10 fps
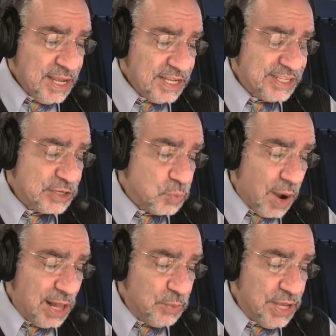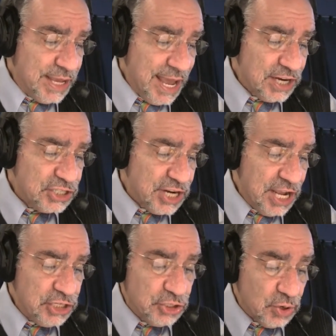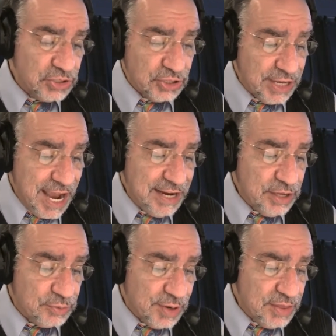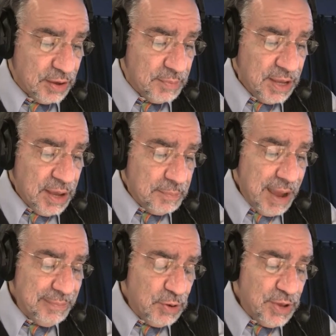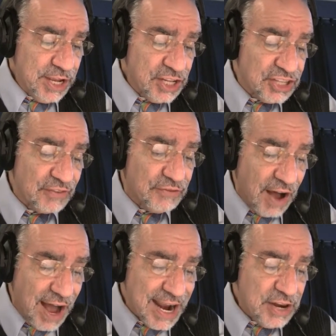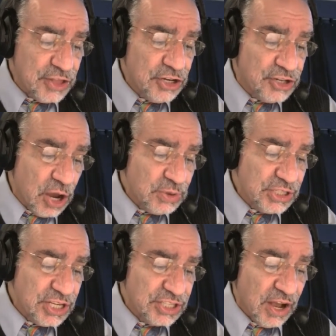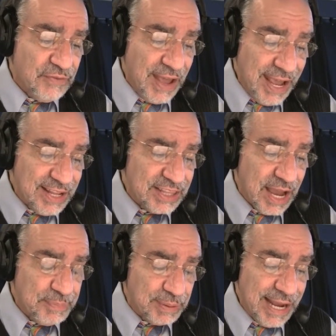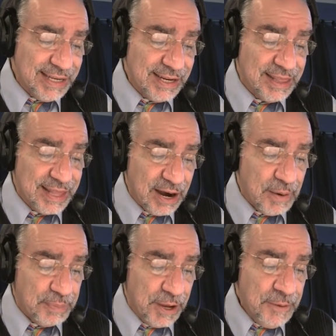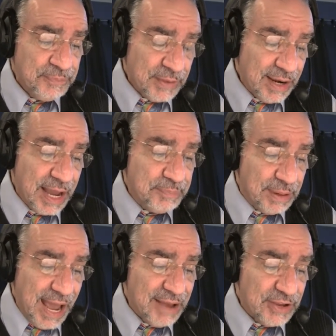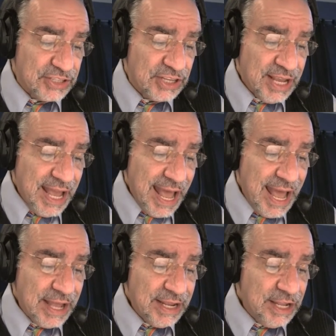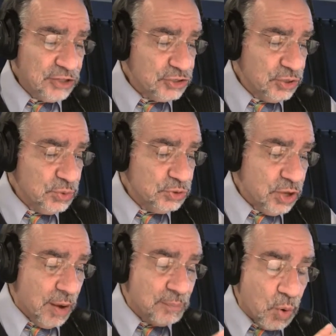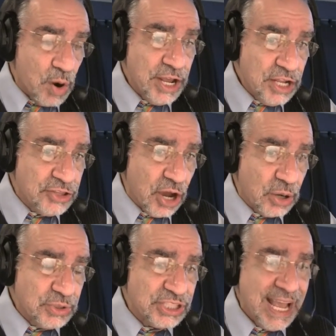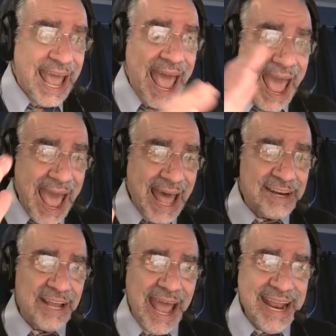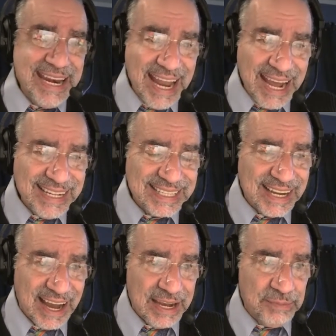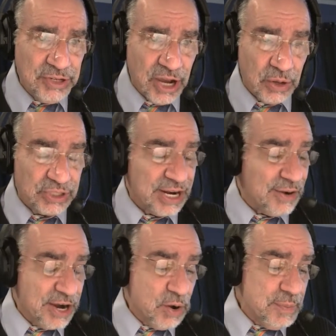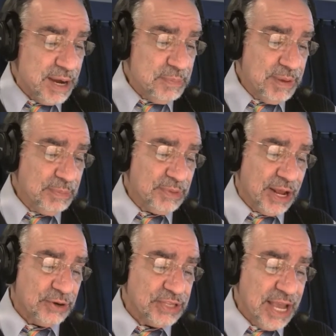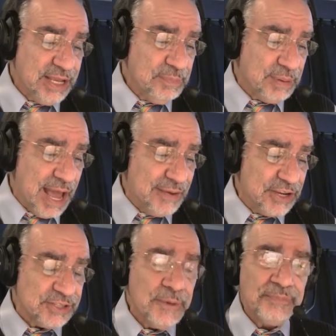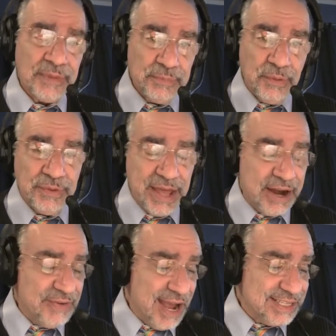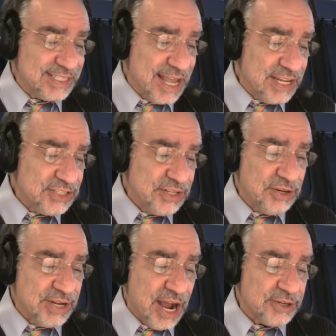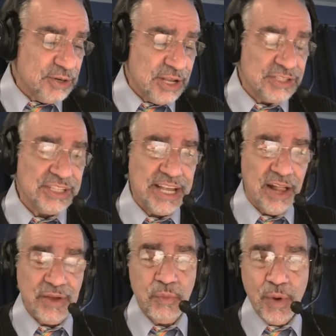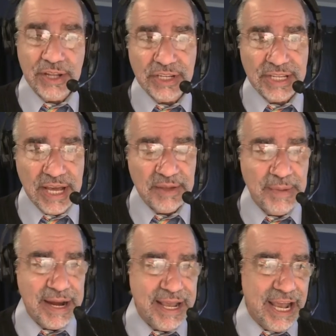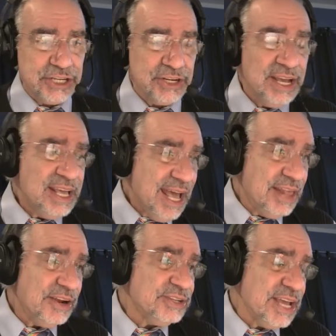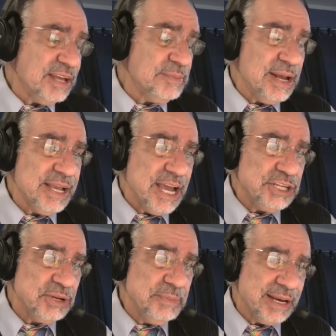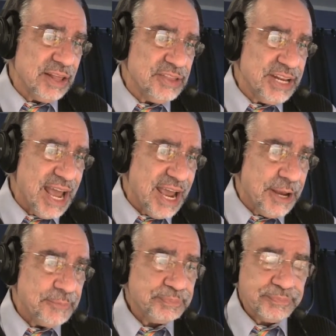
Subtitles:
It says, while we can't change your circadian rhythm, maybe we can divide the doses of antiplatelet therapy, like Plavix, and into a morning dose and a nighttime dose. Now, I know many people that are taking Plavix that have had stents, and their doctor doesn't tell them when to take the medication, and they're taking medication middle of the day.